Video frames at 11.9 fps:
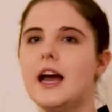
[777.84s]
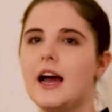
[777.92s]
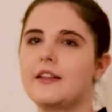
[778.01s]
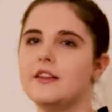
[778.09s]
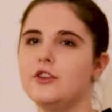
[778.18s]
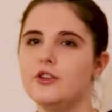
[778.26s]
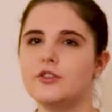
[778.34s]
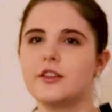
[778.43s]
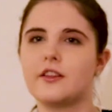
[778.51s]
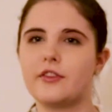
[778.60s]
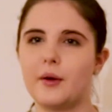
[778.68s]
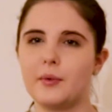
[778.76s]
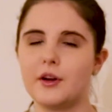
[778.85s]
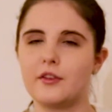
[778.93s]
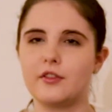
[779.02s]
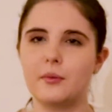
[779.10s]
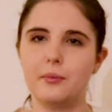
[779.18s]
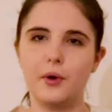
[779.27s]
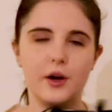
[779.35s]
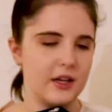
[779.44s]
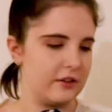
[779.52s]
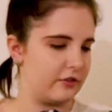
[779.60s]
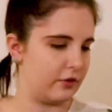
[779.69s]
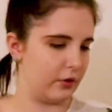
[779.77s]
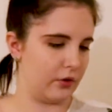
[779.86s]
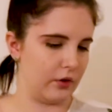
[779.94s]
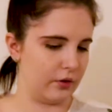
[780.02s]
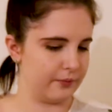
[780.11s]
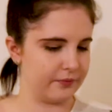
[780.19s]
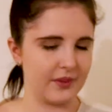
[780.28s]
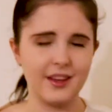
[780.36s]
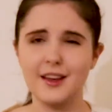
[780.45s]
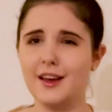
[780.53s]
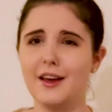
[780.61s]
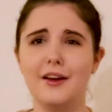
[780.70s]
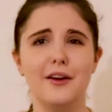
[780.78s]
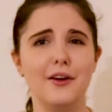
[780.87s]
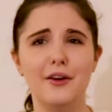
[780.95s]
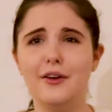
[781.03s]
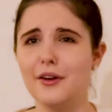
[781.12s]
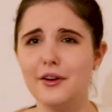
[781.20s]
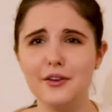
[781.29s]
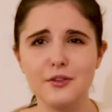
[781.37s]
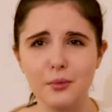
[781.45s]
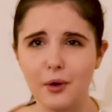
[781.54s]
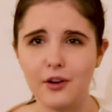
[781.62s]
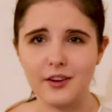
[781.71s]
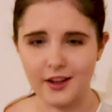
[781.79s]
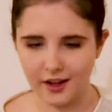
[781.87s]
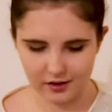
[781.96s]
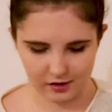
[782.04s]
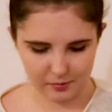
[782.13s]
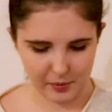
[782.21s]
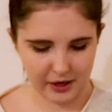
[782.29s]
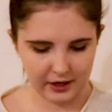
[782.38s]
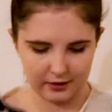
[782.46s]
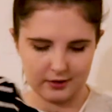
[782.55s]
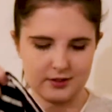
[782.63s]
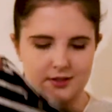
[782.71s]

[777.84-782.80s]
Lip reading: and then using the fabric of the body for who knows what yet. I'll make it into